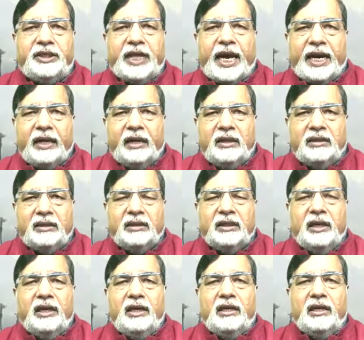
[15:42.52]
channels
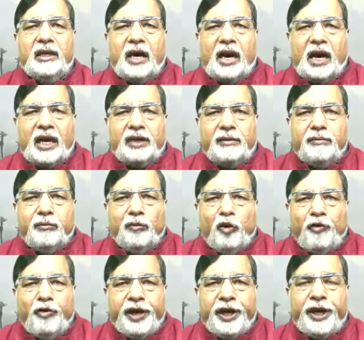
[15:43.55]
are
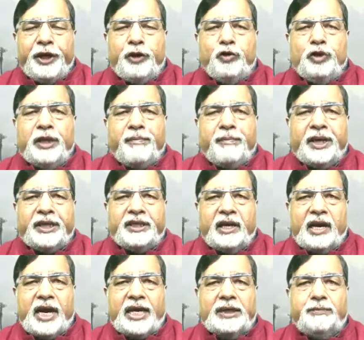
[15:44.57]
moved into the
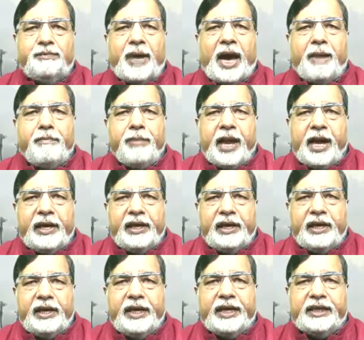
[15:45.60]
pressurized pipeline
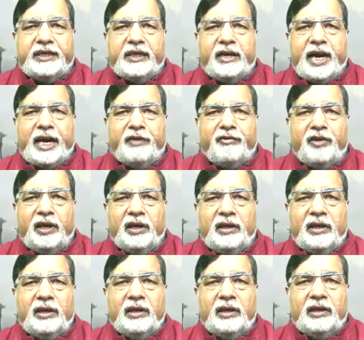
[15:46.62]
irrigation
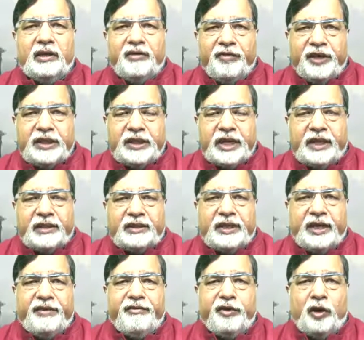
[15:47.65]
network, which can
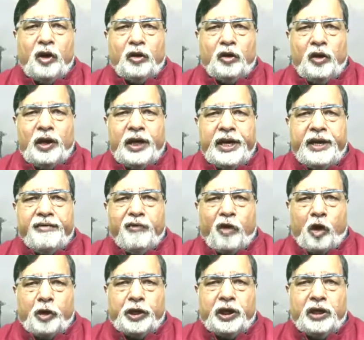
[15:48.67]
save not only
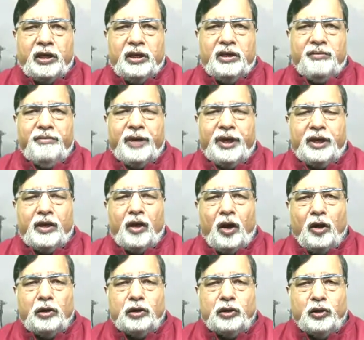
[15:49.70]
water but
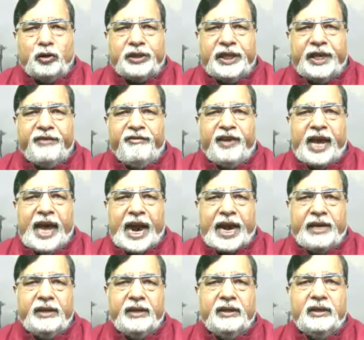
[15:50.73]
also save
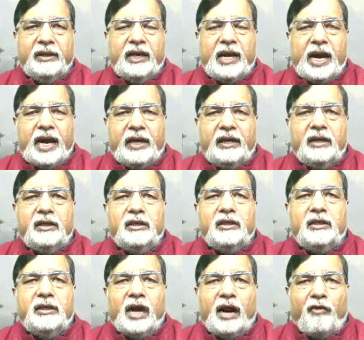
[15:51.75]
land and
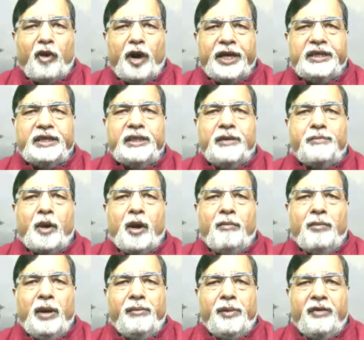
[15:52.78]
avoids the
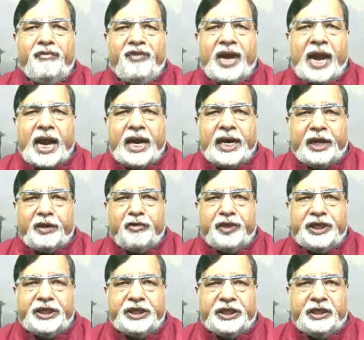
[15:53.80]
problem of land
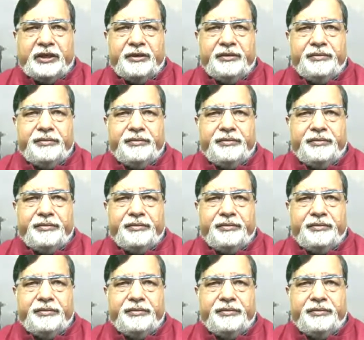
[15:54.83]
acquisition.